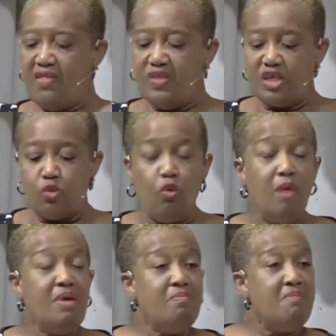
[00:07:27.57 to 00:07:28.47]
this
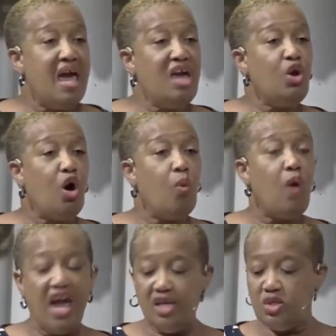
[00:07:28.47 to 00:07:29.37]
woman made her
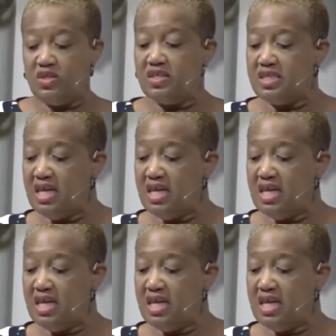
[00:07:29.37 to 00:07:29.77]
way to the